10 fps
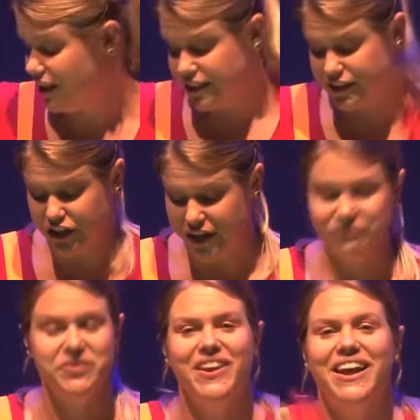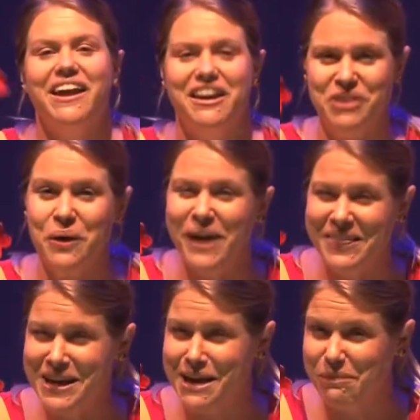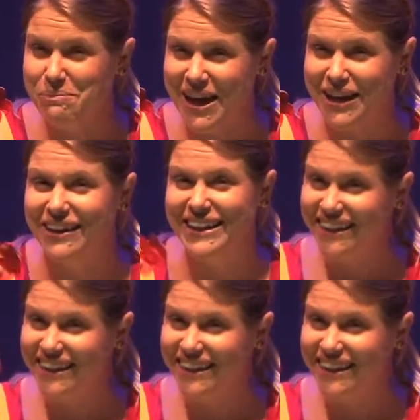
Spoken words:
So, I've got one that I prepared earlier